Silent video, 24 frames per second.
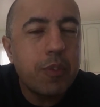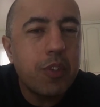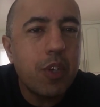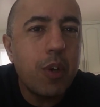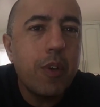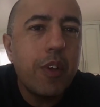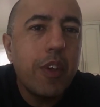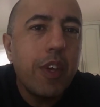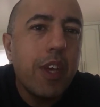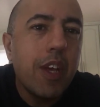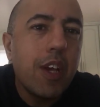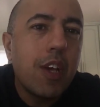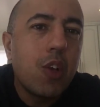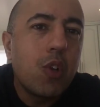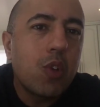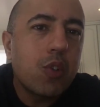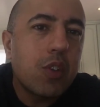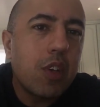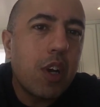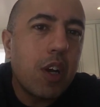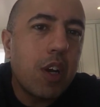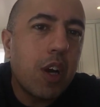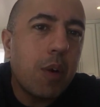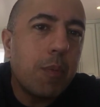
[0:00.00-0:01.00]
So it
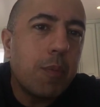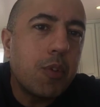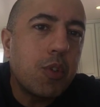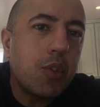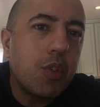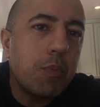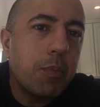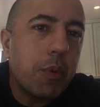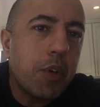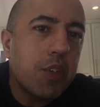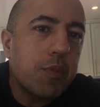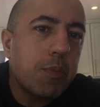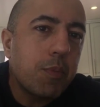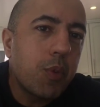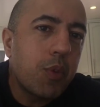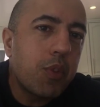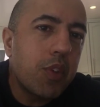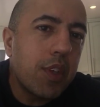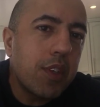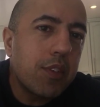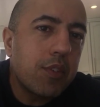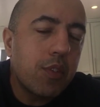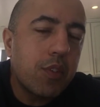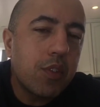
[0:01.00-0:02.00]
looks like I'll be doing much more
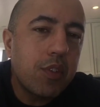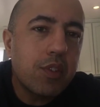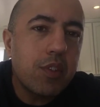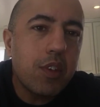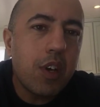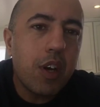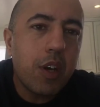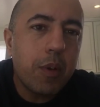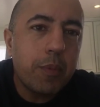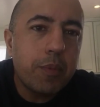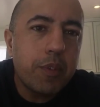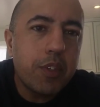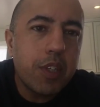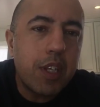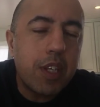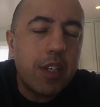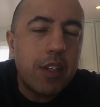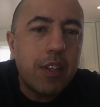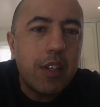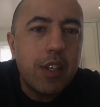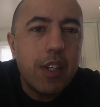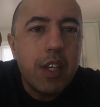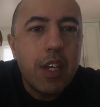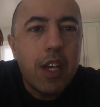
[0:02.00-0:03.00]
things on the startup
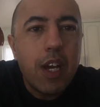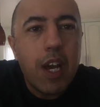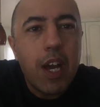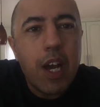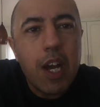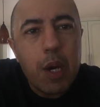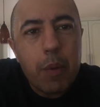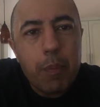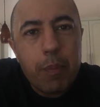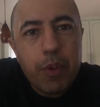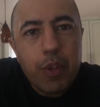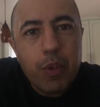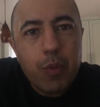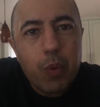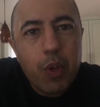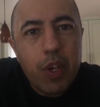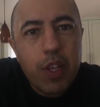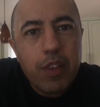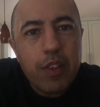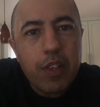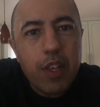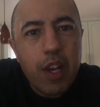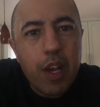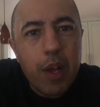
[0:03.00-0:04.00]
scene, helping
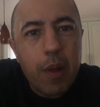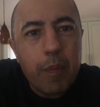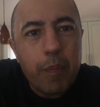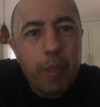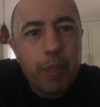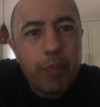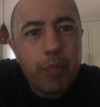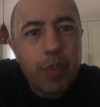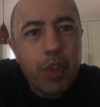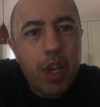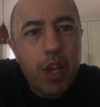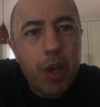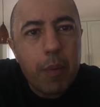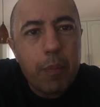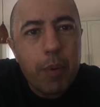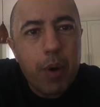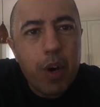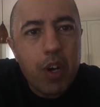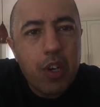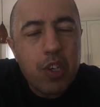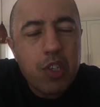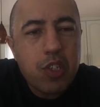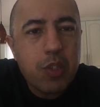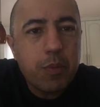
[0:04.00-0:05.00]
with
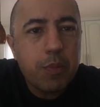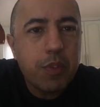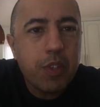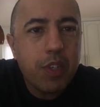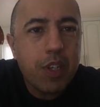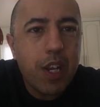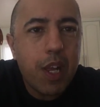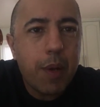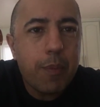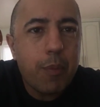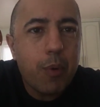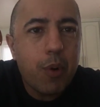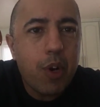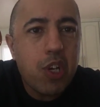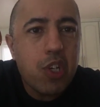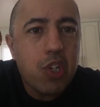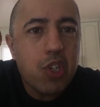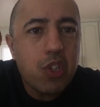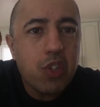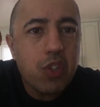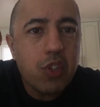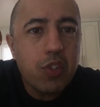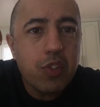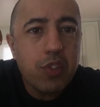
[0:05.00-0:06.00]
partnerships and
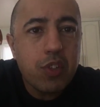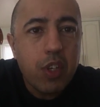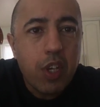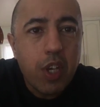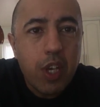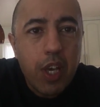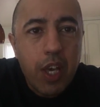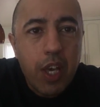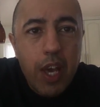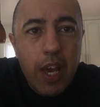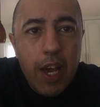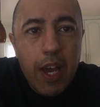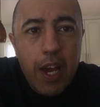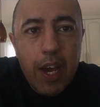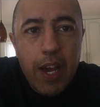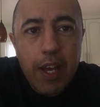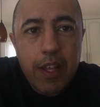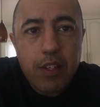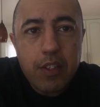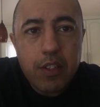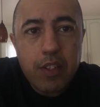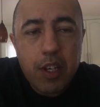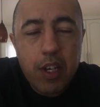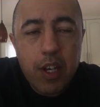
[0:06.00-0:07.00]
collaborations.
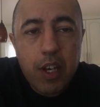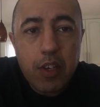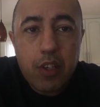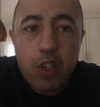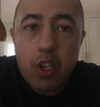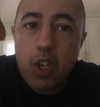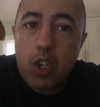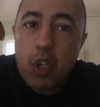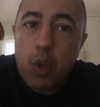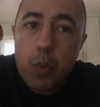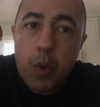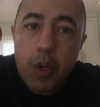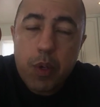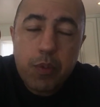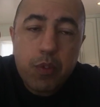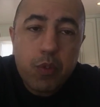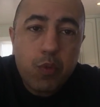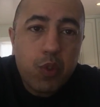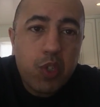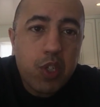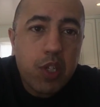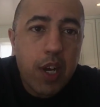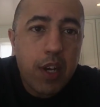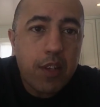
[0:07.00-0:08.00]
And you're welcome
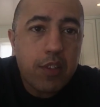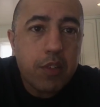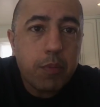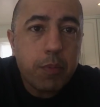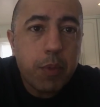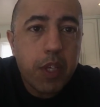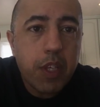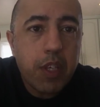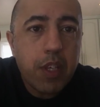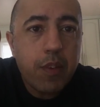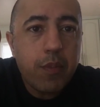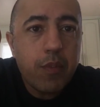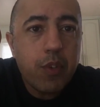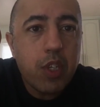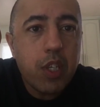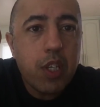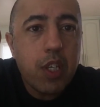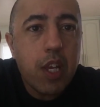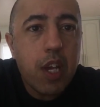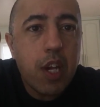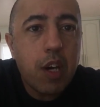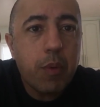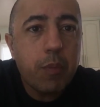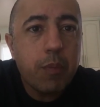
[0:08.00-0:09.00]
to reach out to me if you
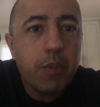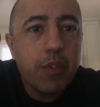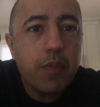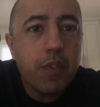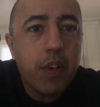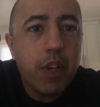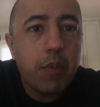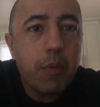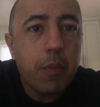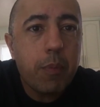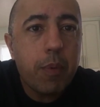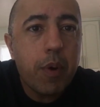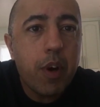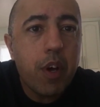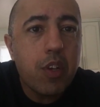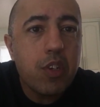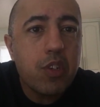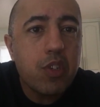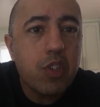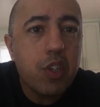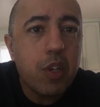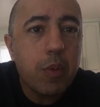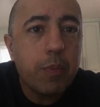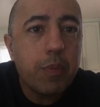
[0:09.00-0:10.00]
need help developing
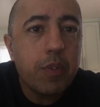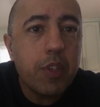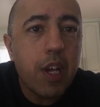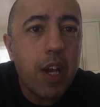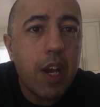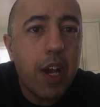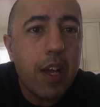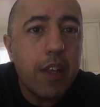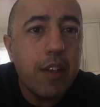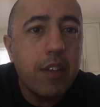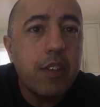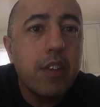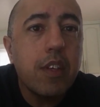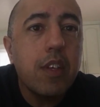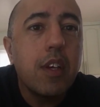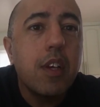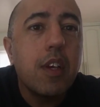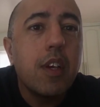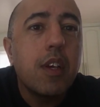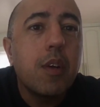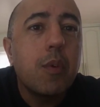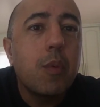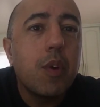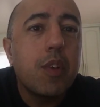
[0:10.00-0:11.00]
partnerships. And
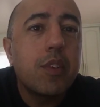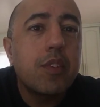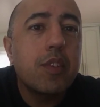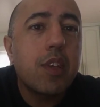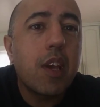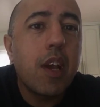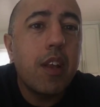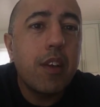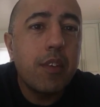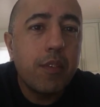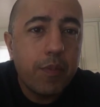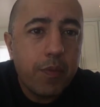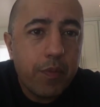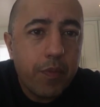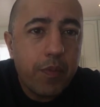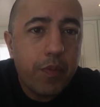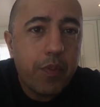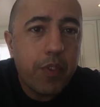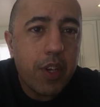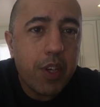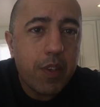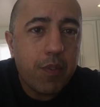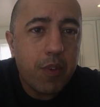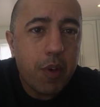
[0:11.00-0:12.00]
once again,
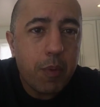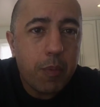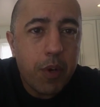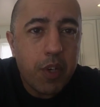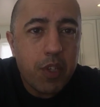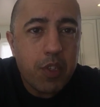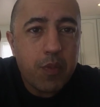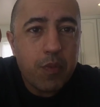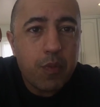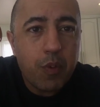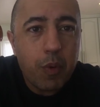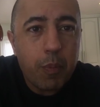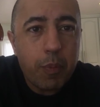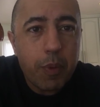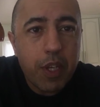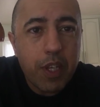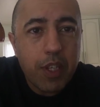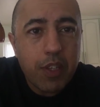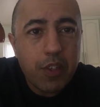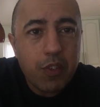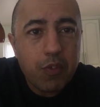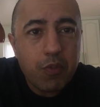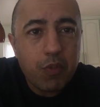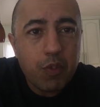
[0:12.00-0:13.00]
thank you very much for being
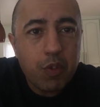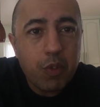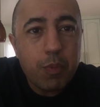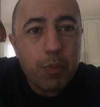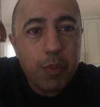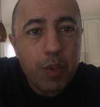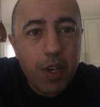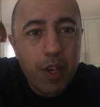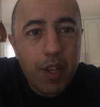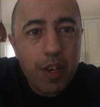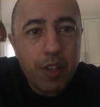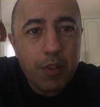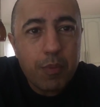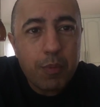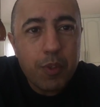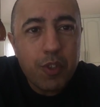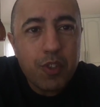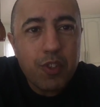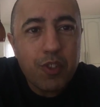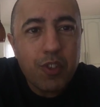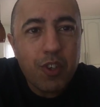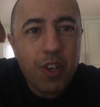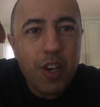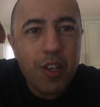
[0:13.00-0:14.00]
in this group, and I'll speak
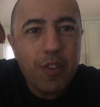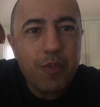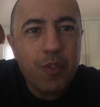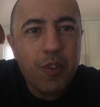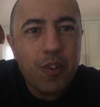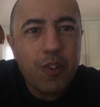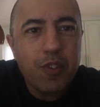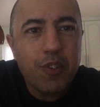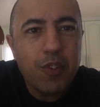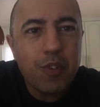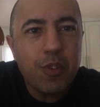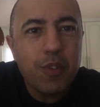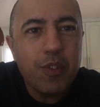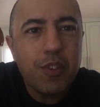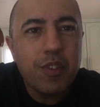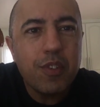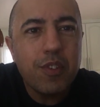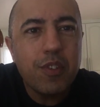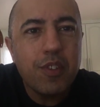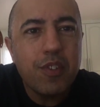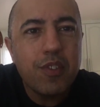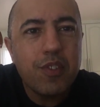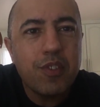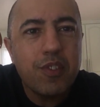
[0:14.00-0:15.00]
to you guys very soon.
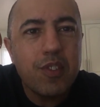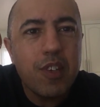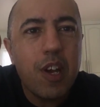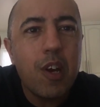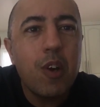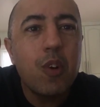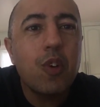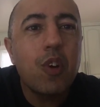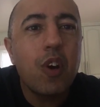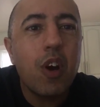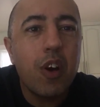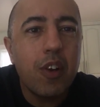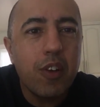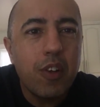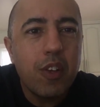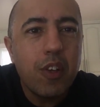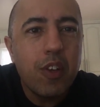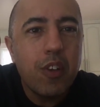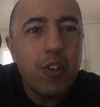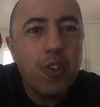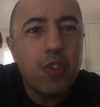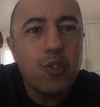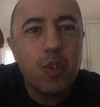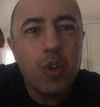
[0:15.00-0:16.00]
This is Sahel Khan,
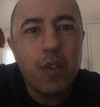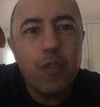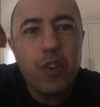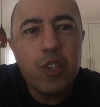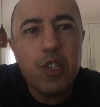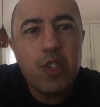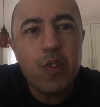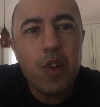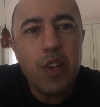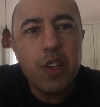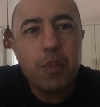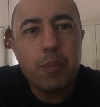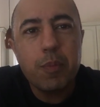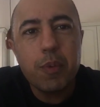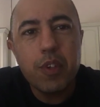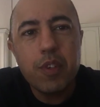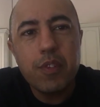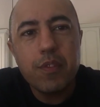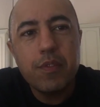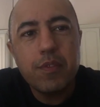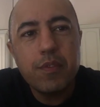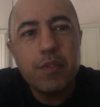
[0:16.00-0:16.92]
the Joint Venture Expert.